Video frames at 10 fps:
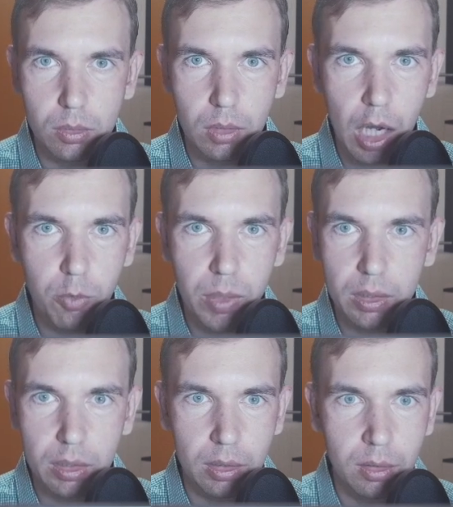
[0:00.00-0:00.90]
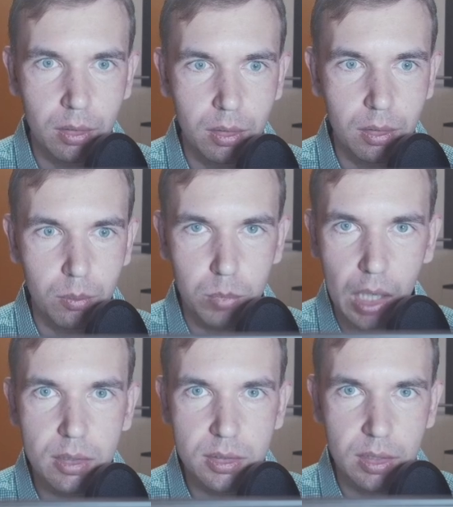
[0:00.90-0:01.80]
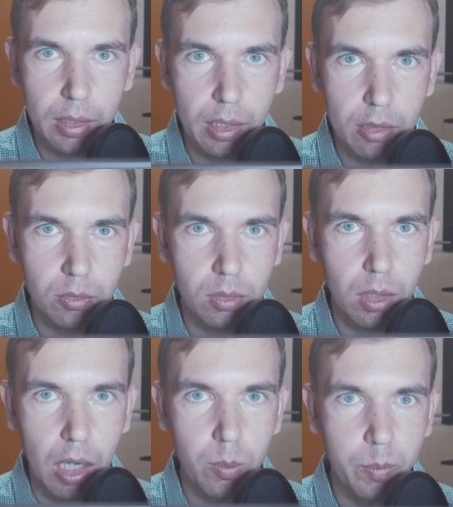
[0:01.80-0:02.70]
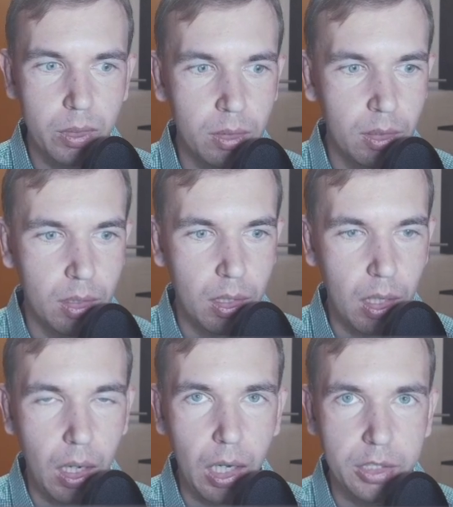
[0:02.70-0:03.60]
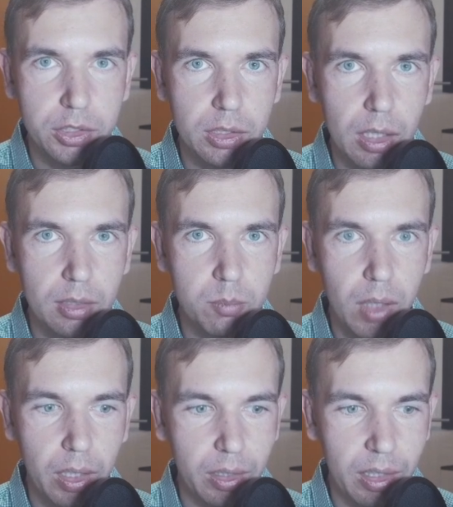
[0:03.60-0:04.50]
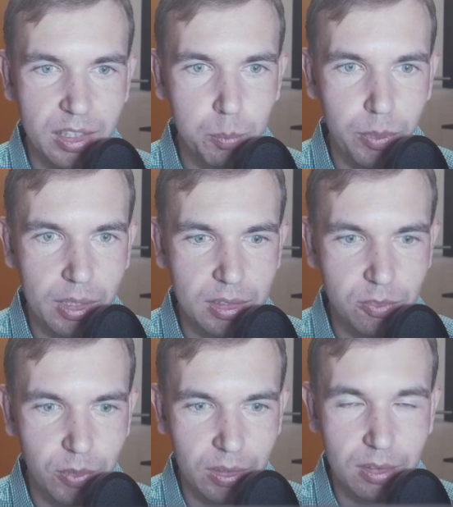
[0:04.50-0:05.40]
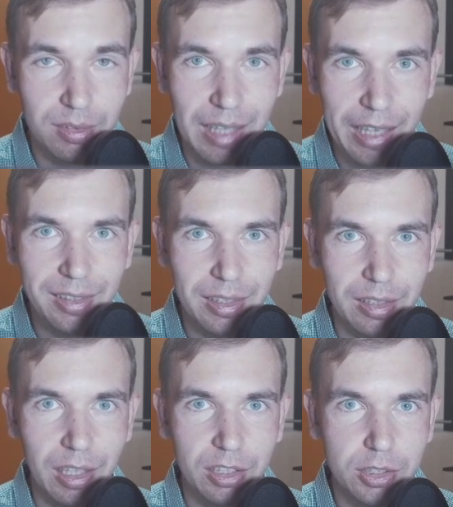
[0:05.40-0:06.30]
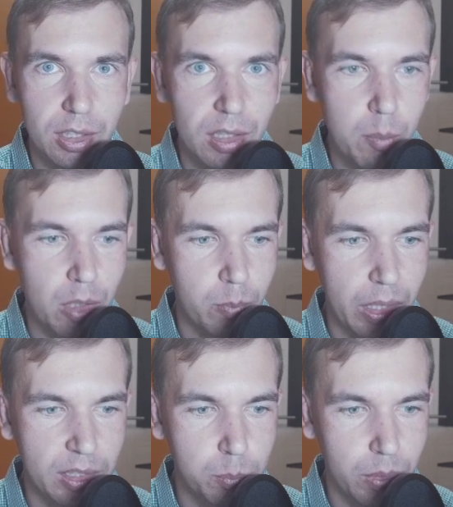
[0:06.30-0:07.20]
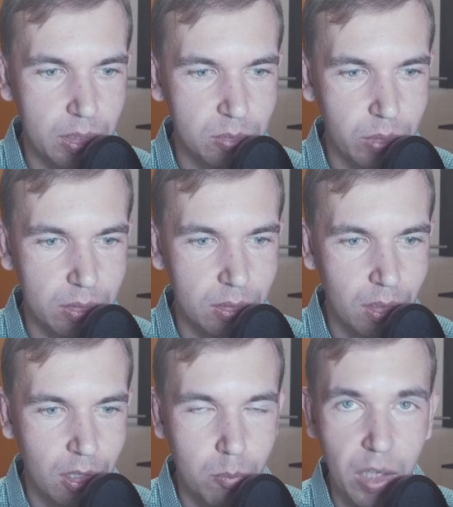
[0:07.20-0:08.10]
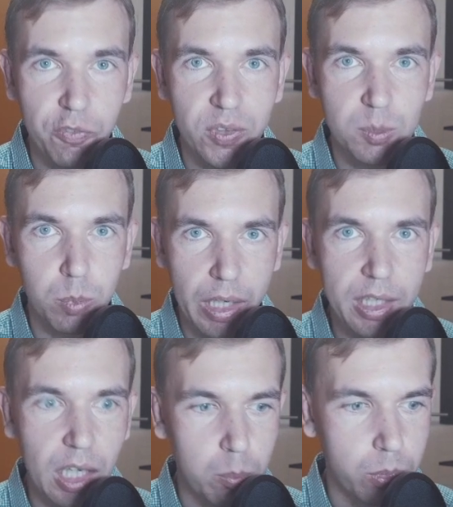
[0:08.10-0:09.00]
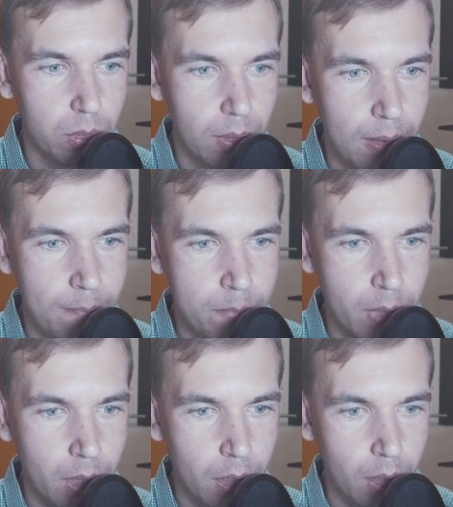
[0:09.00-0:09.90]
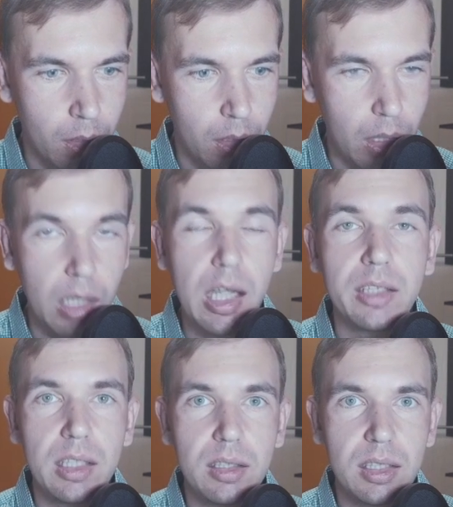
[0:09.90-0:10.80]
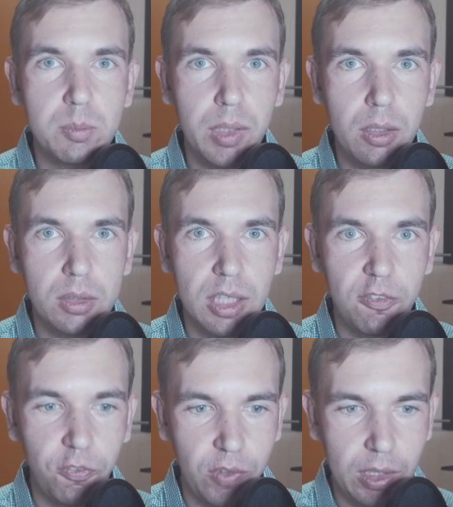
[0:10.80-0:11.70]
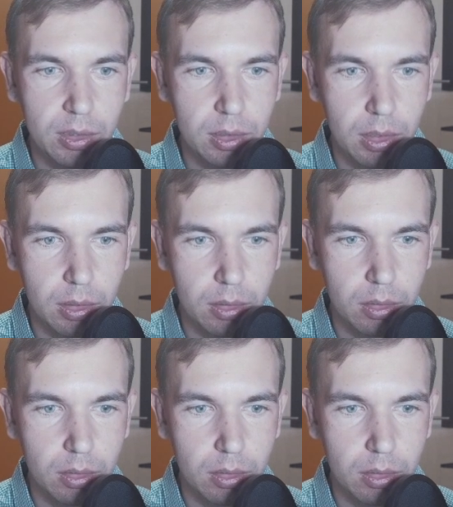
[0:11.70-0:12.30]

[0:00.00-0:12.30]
how many brothers I have. However, I shared my experience with dating. I shared about my experience with my first breakup. And I did this because I think the